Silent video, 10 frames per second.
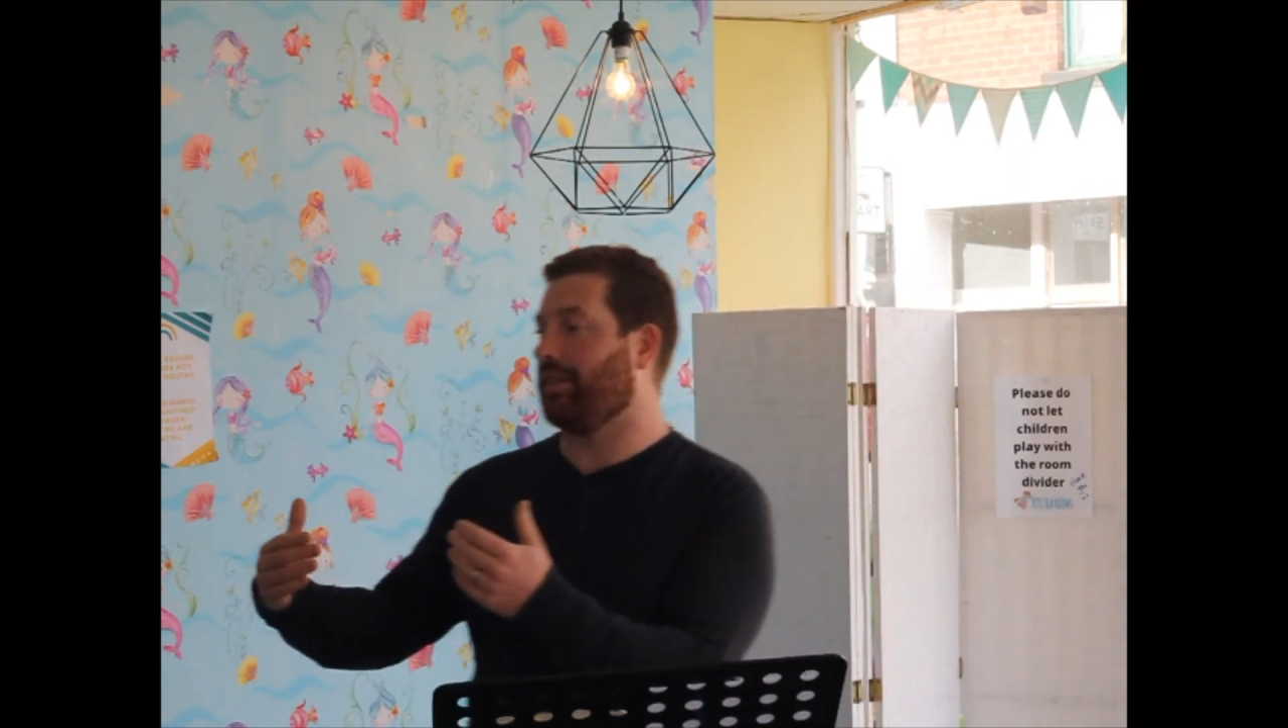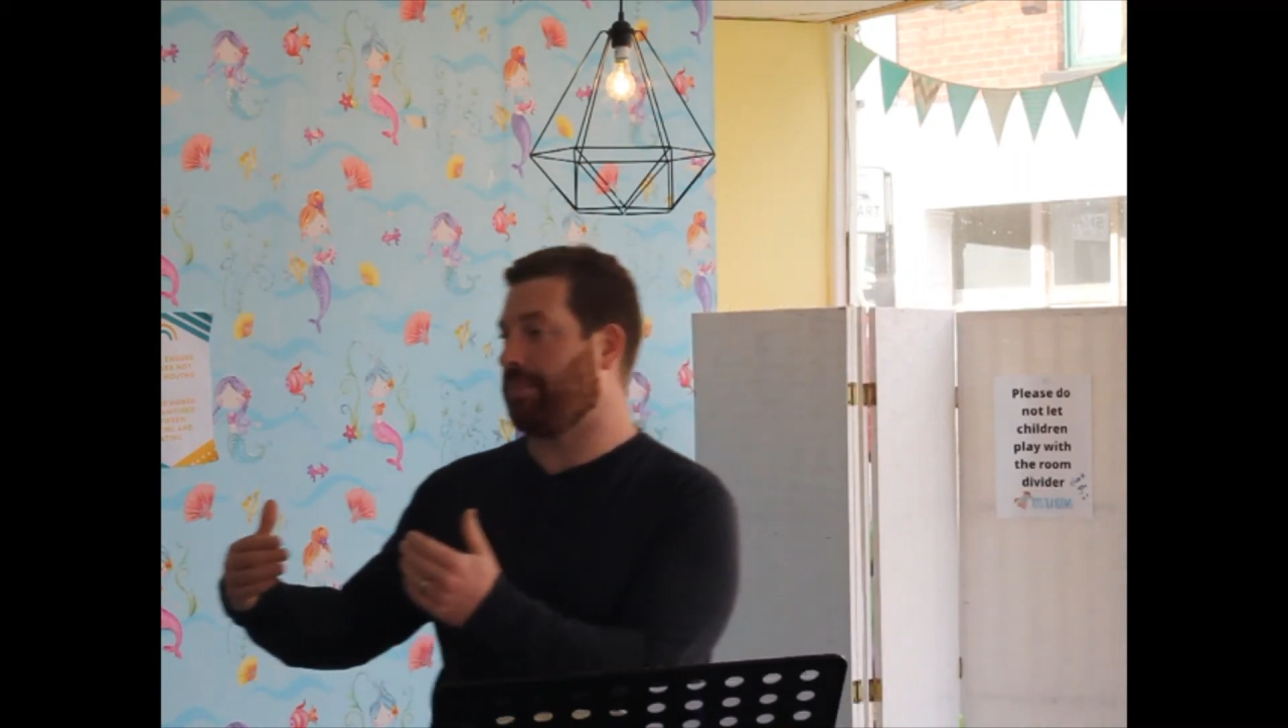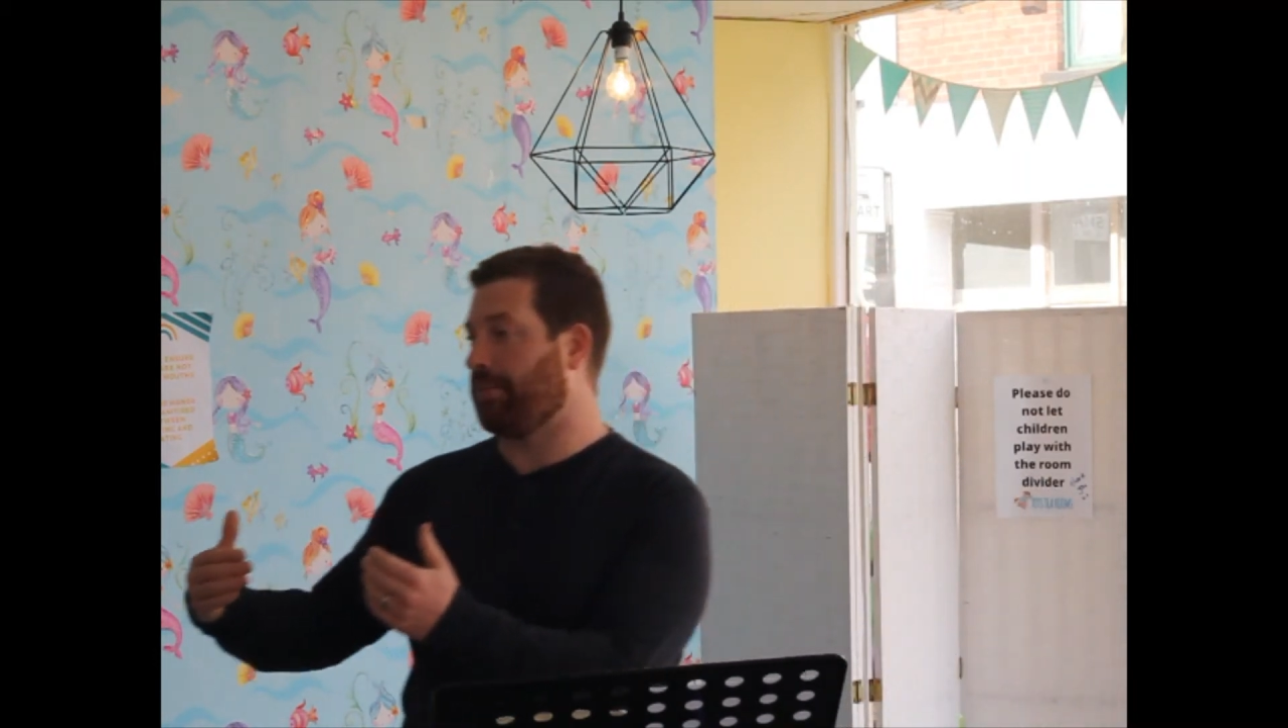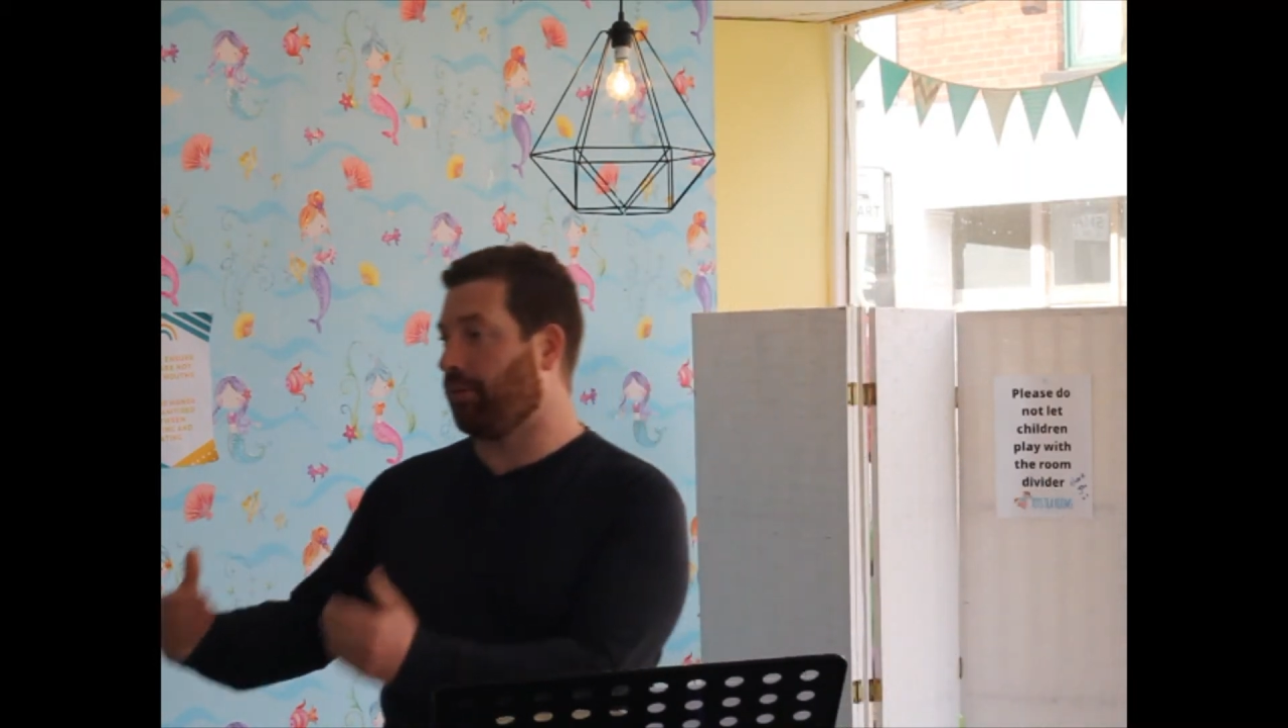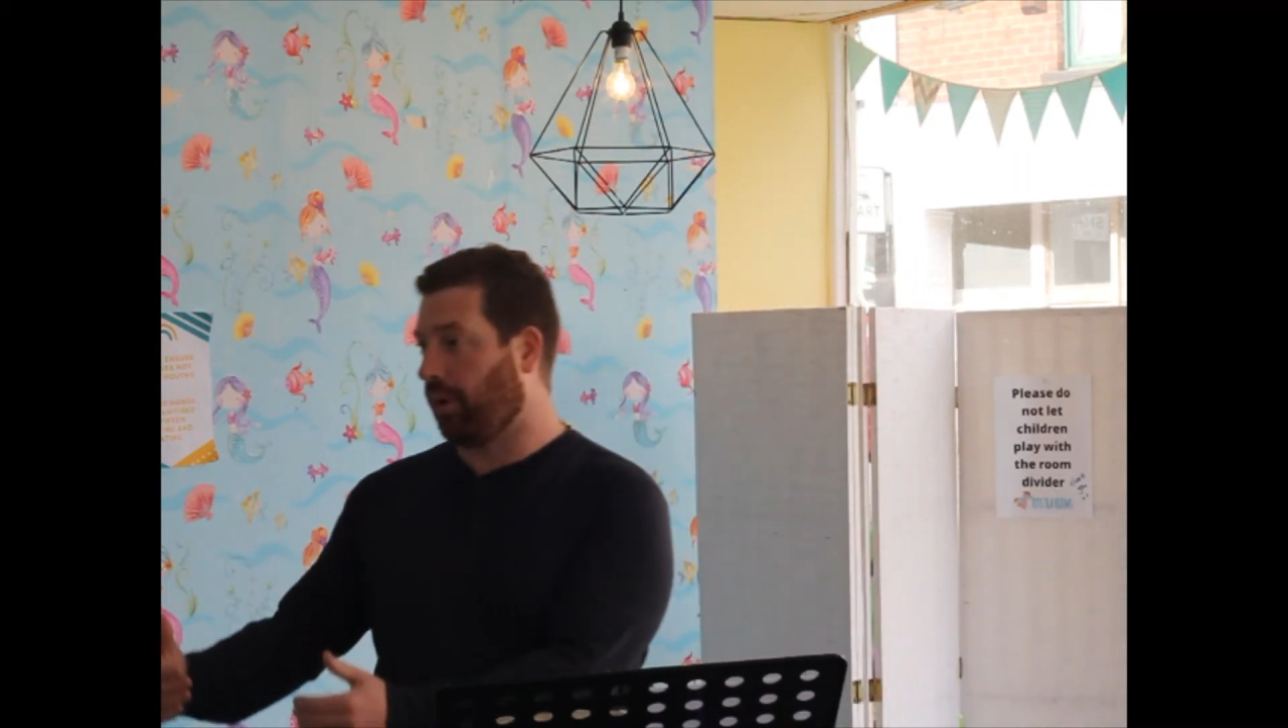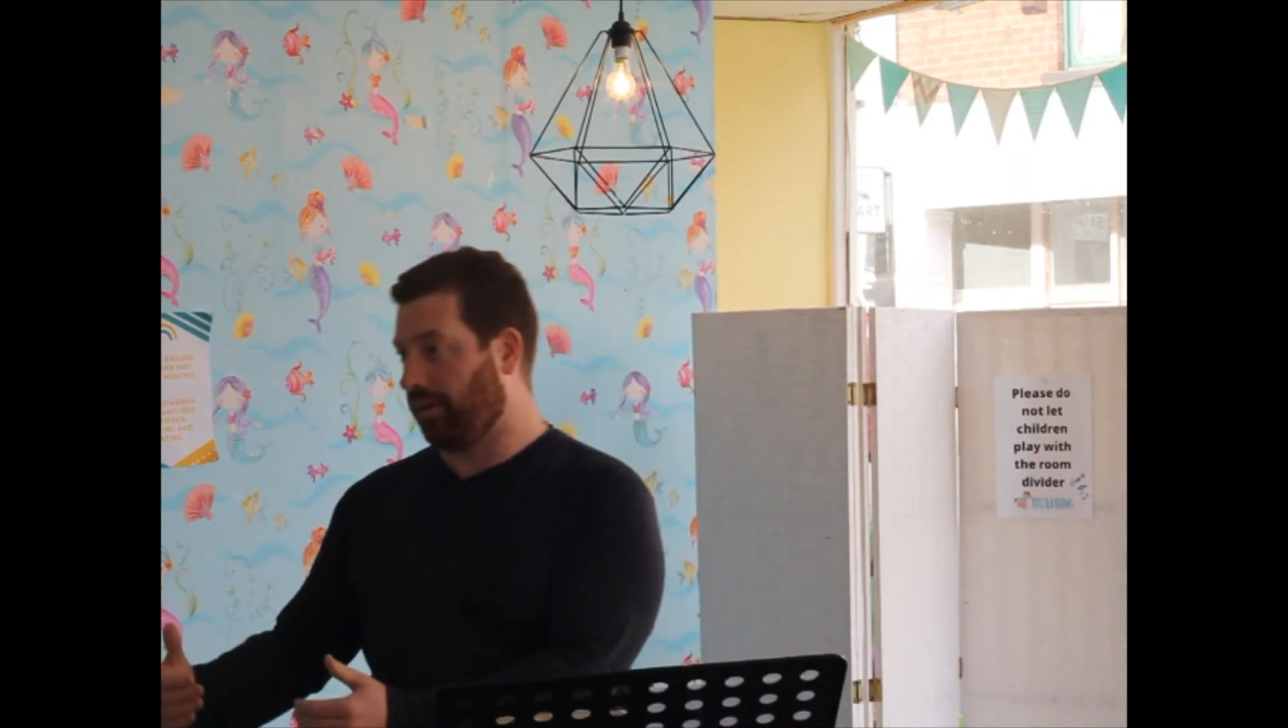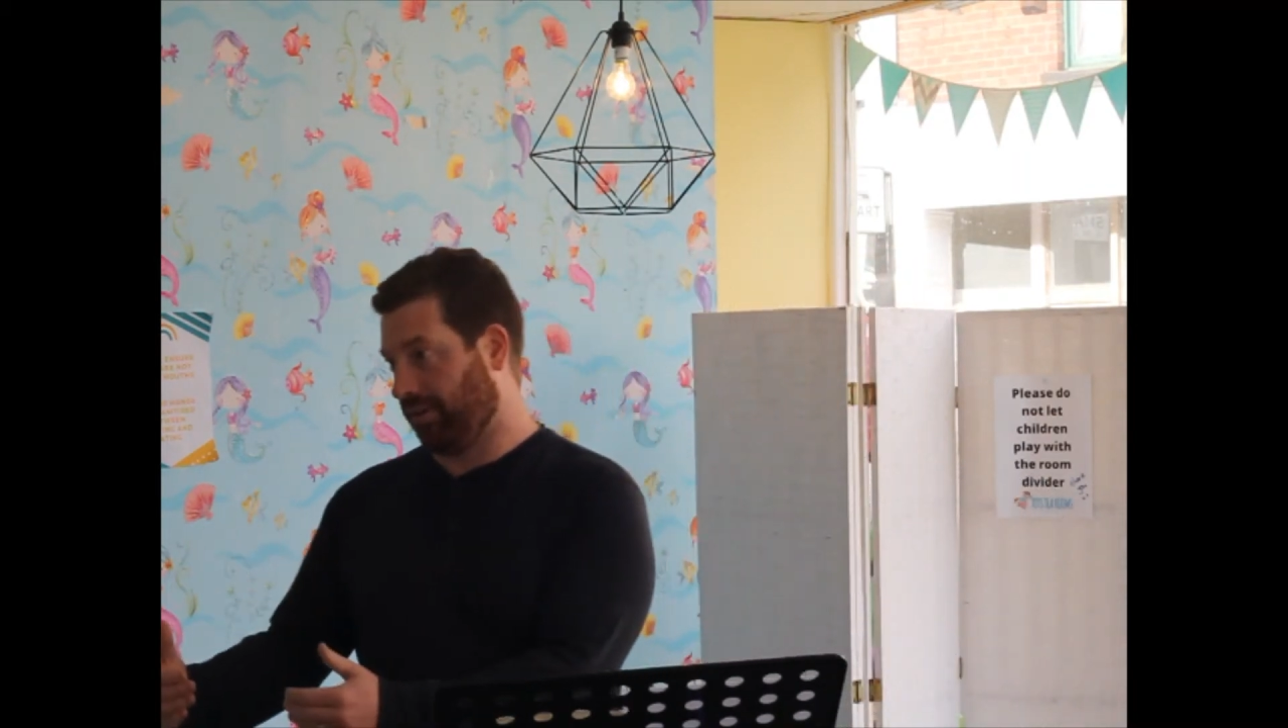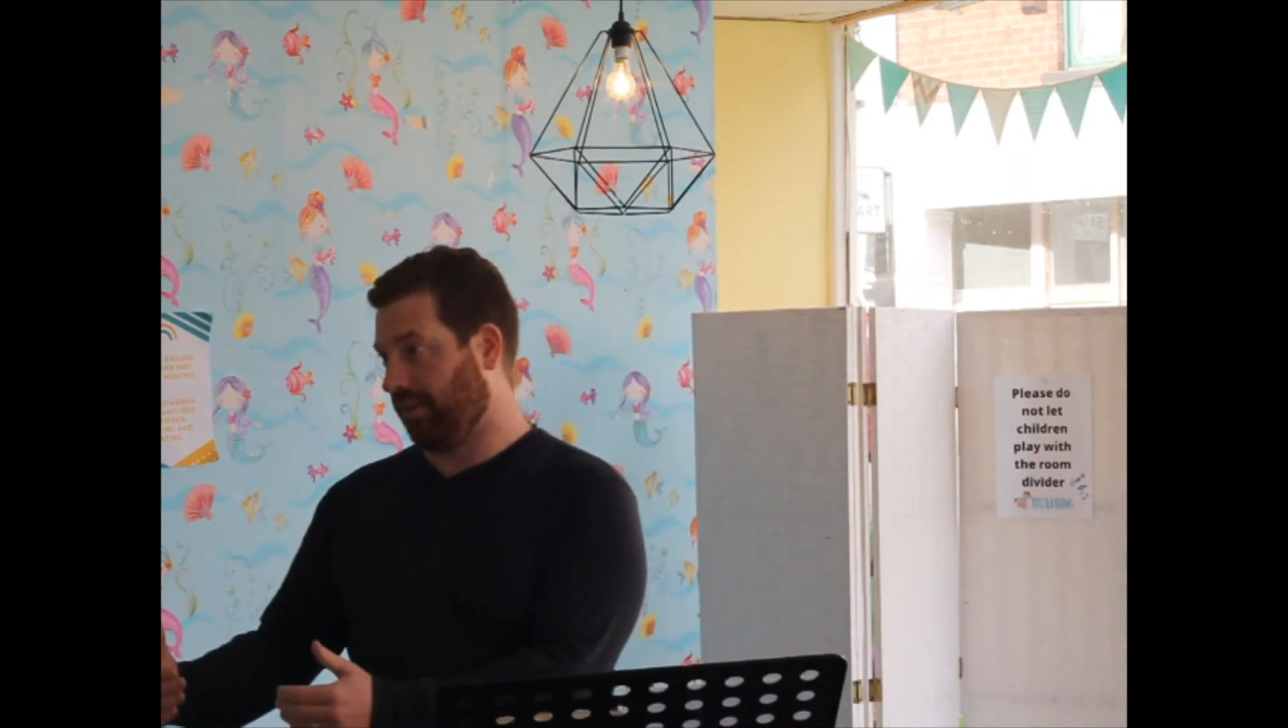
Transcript: that people won't